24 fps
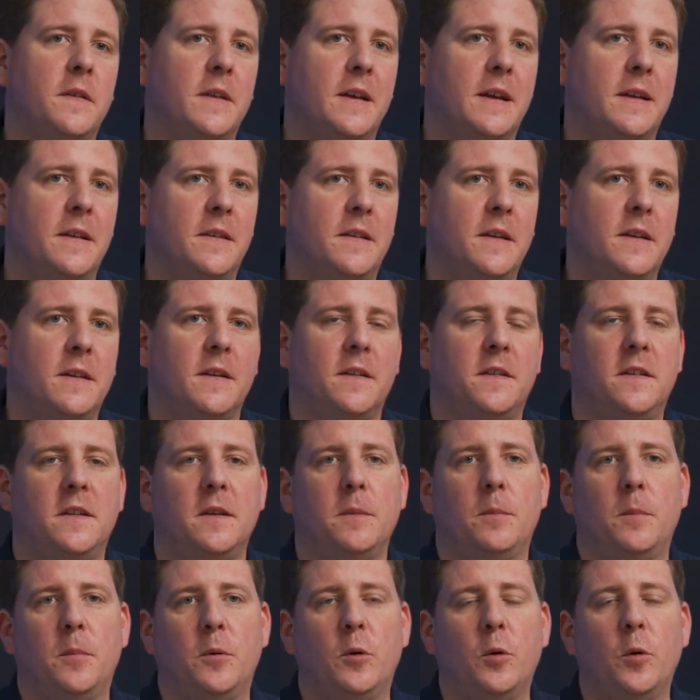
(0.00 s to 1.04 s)
you will see
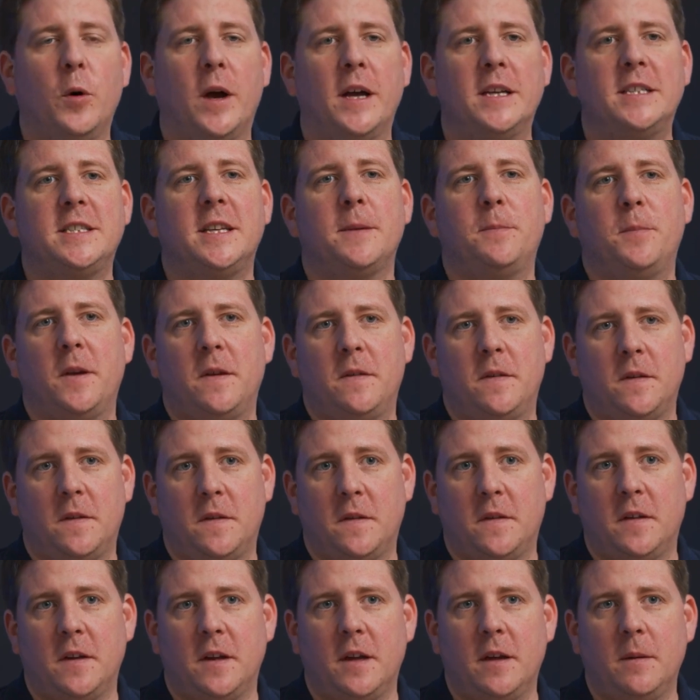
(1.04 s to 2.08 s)
that you need to create a
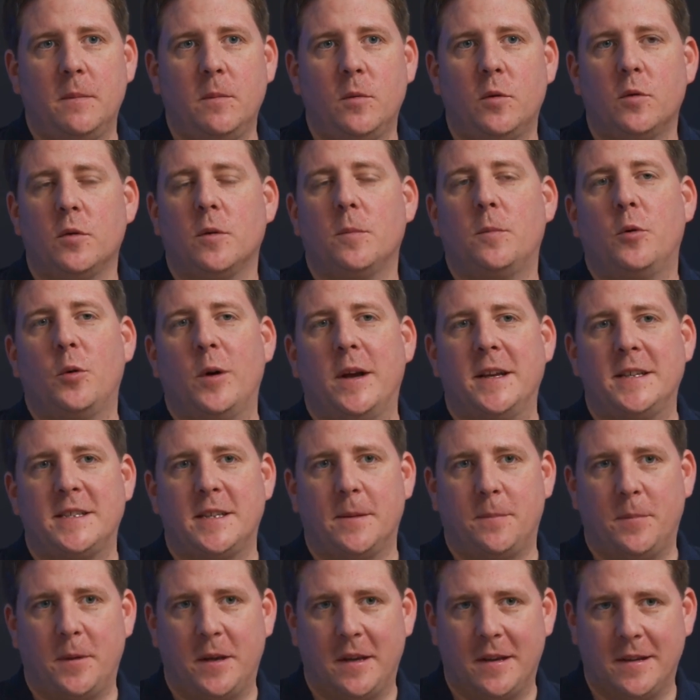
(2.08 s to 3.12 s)
profile for
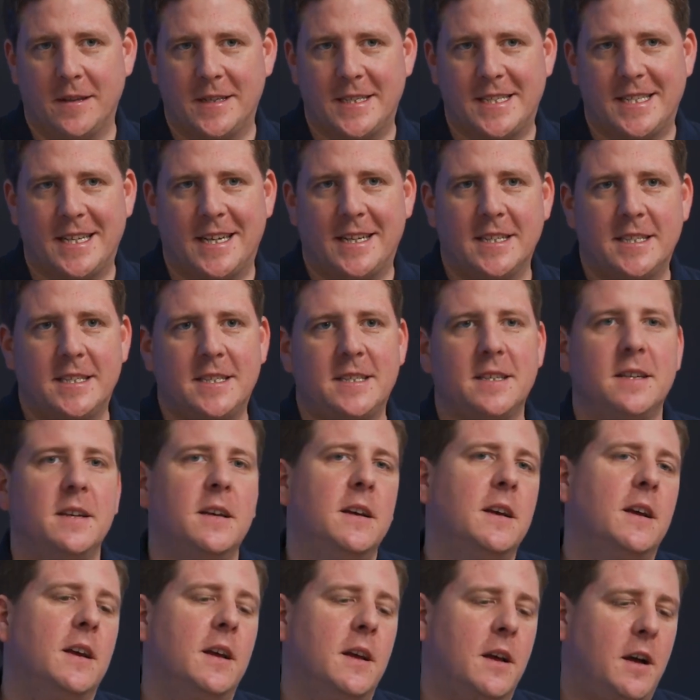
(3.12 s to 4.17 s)
each SAP
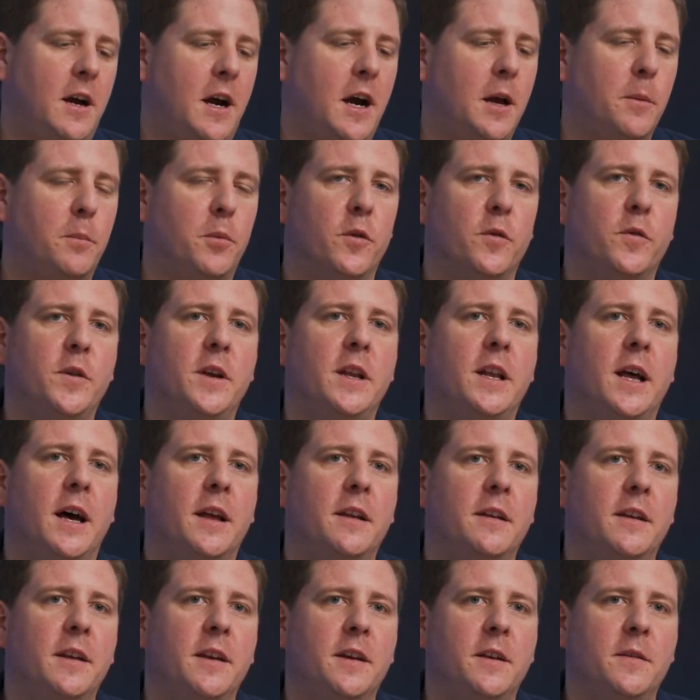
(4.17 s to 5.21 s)
system or
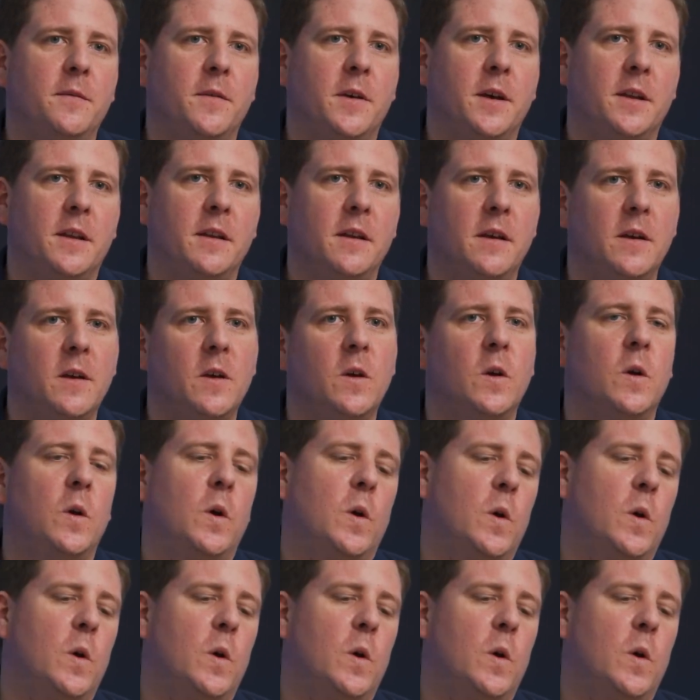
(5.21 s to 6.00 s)
SAP instance